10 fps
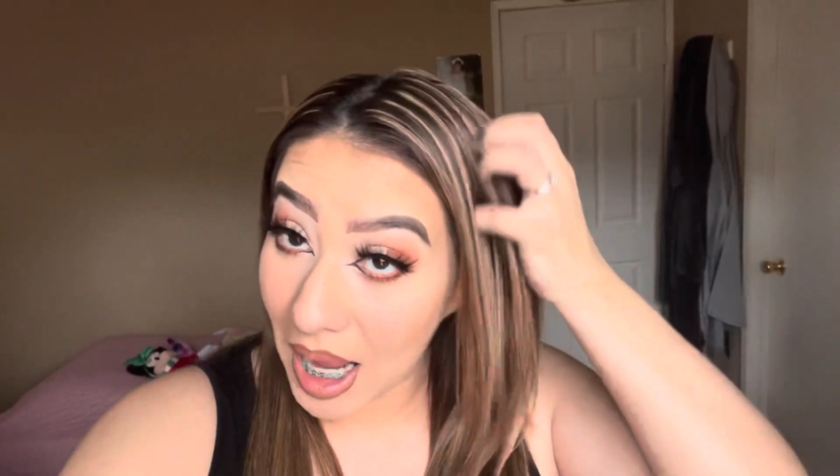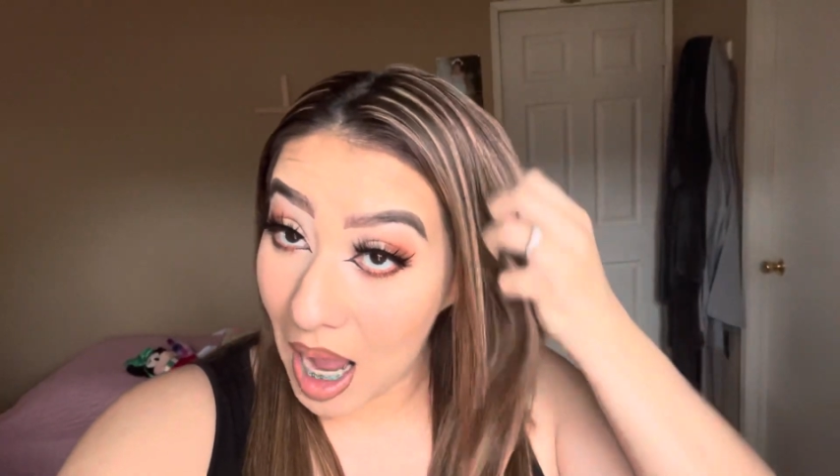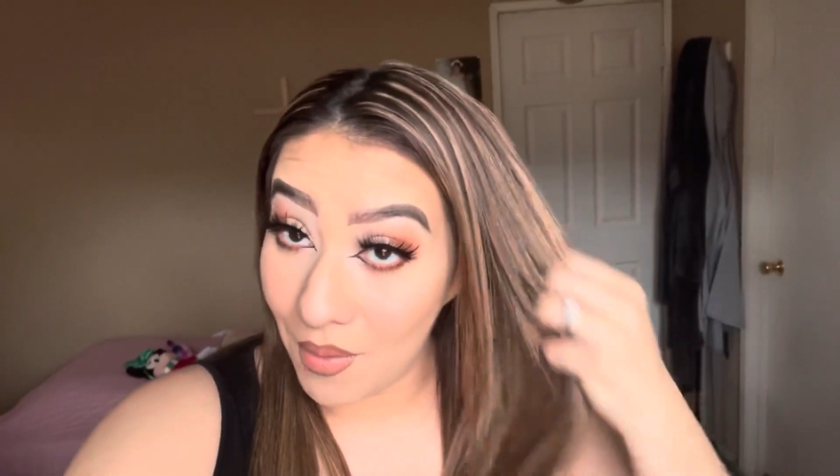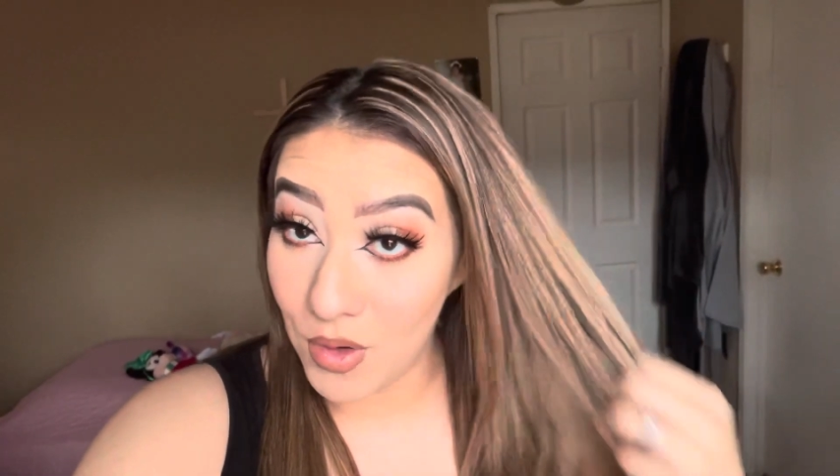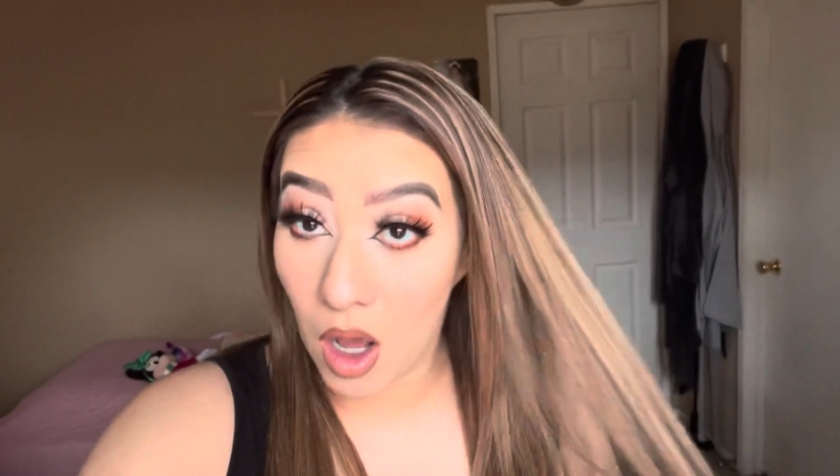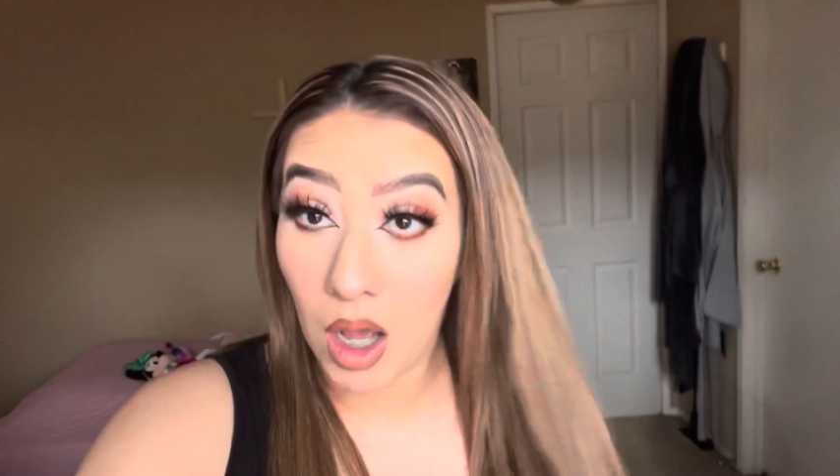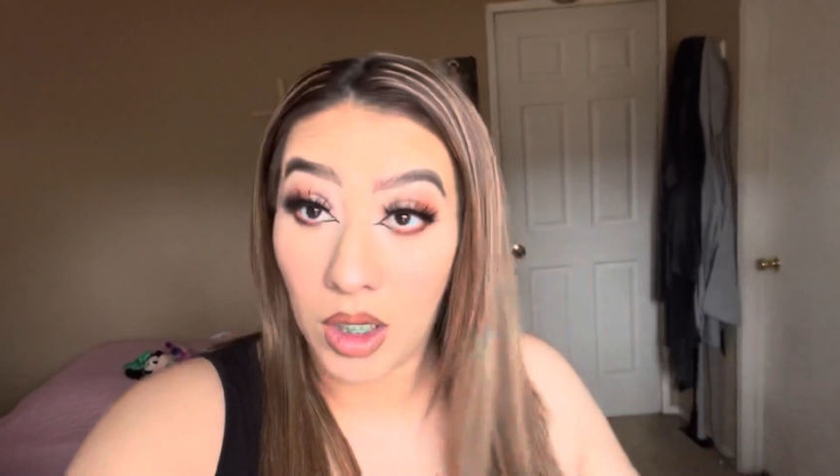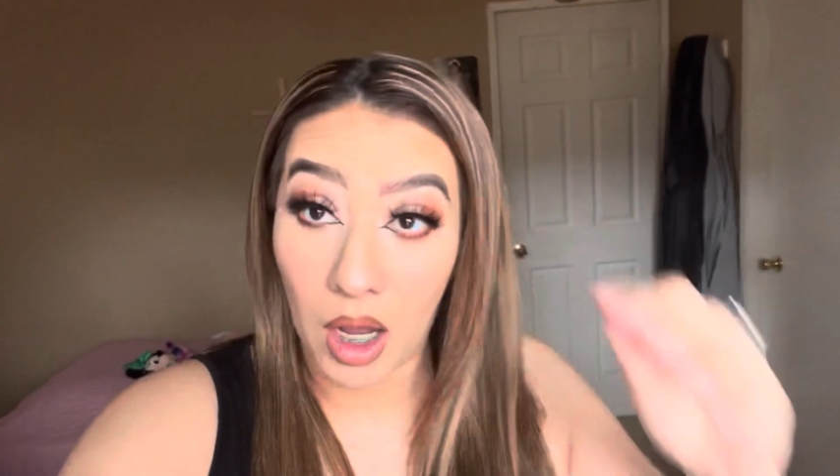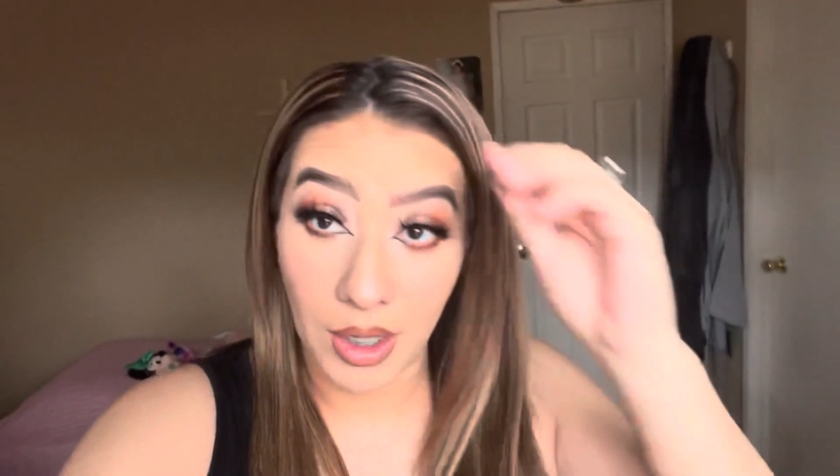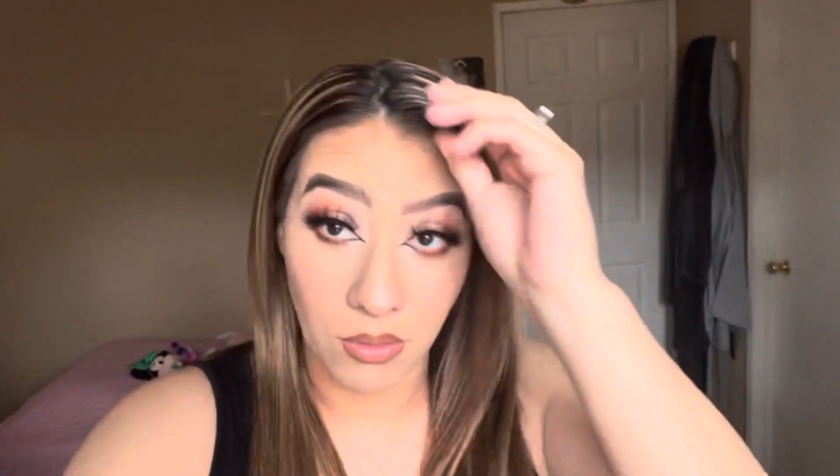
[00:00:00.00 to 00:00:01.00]
I have not
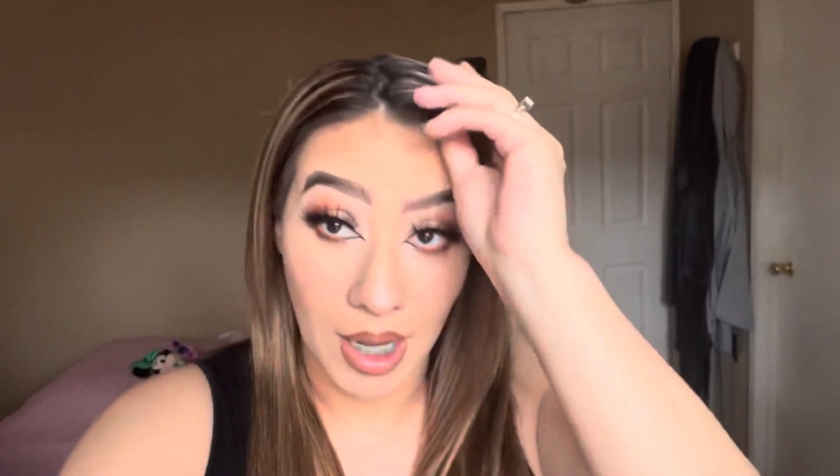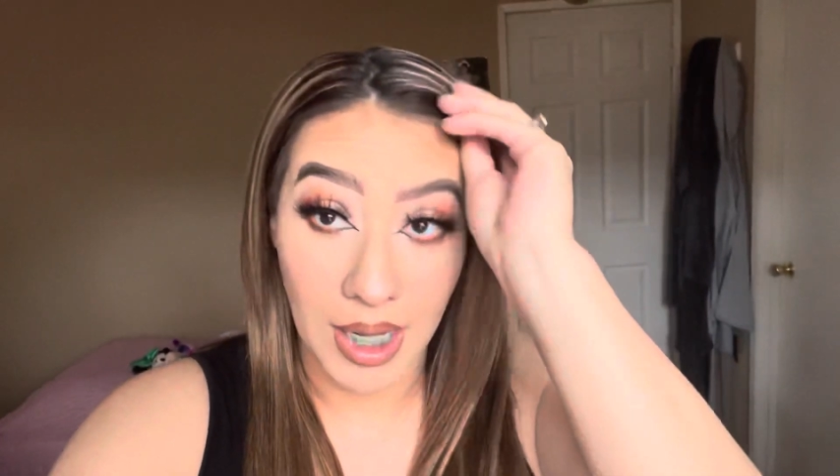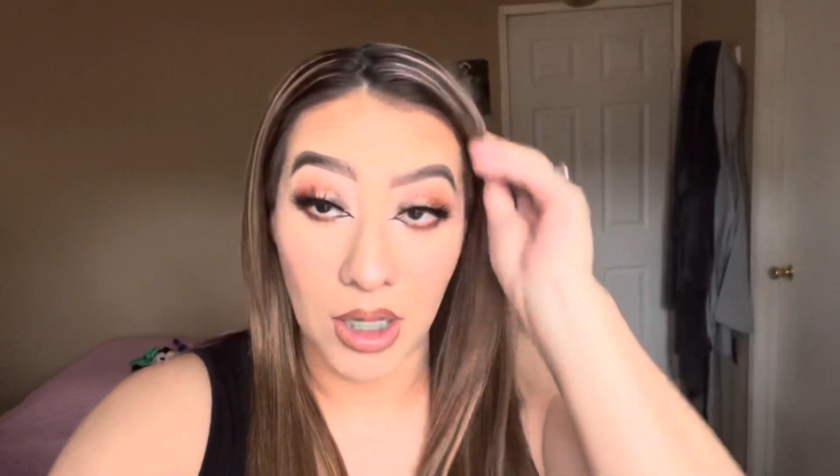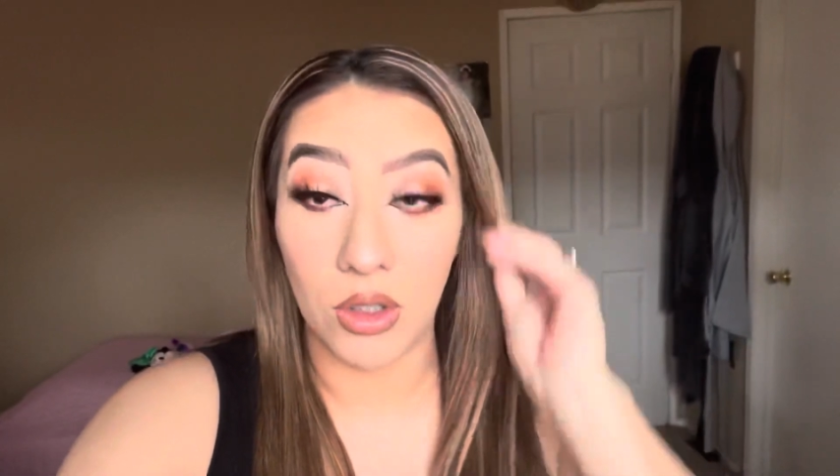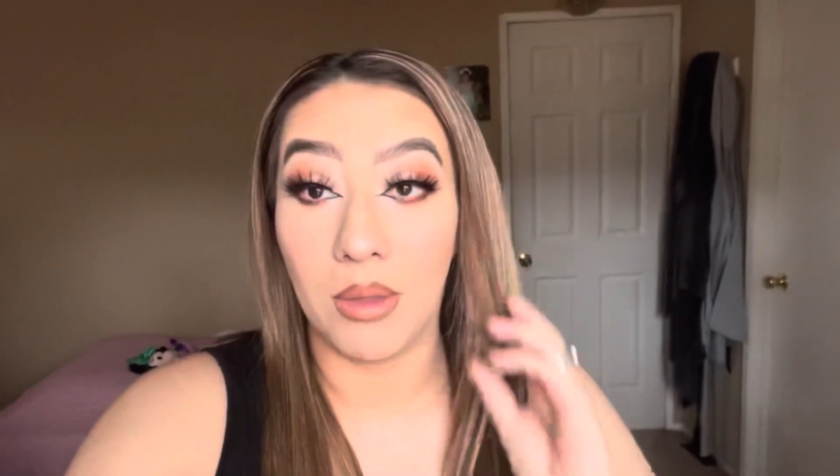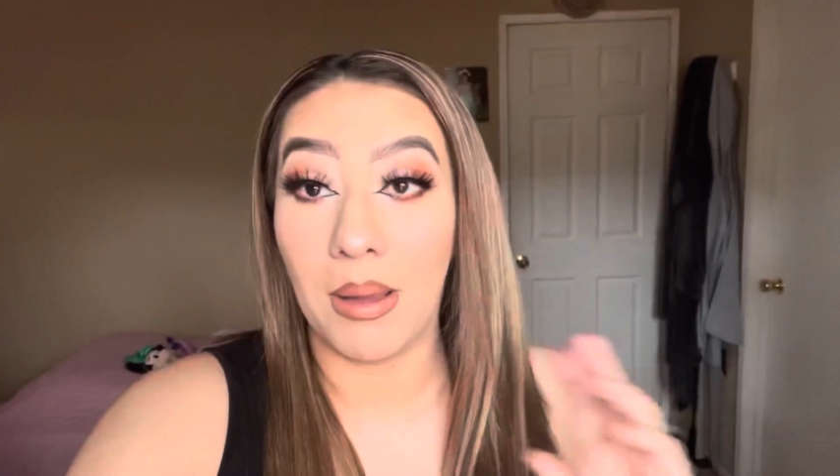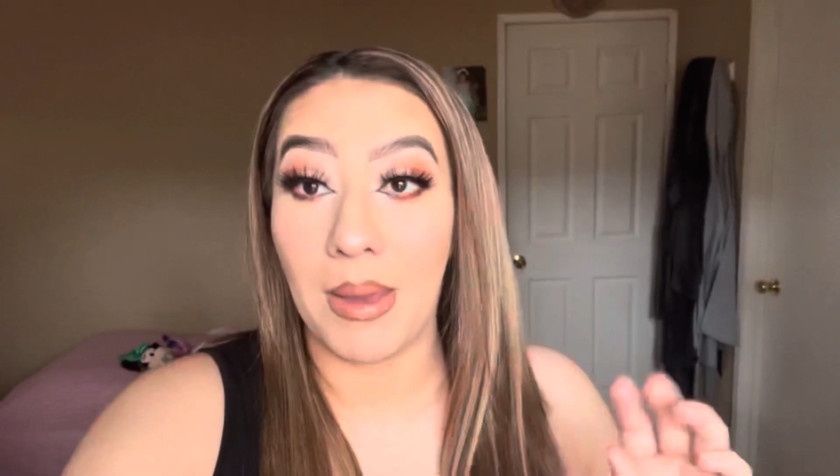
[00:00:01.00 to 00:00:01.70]
gotten ready and done my